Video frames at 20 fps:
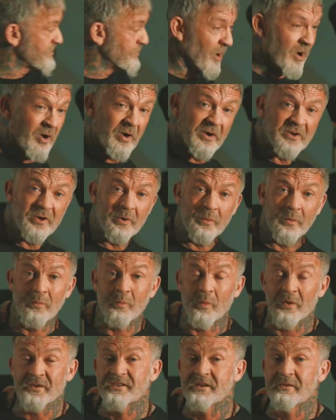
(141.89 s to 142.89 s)
behind you and
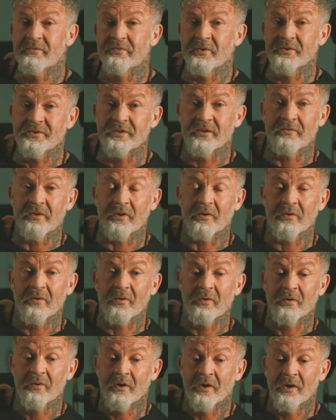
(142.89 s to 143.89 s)
what's in front of you.
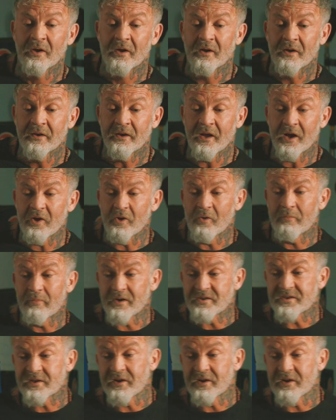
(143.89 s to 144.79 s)
Now you're most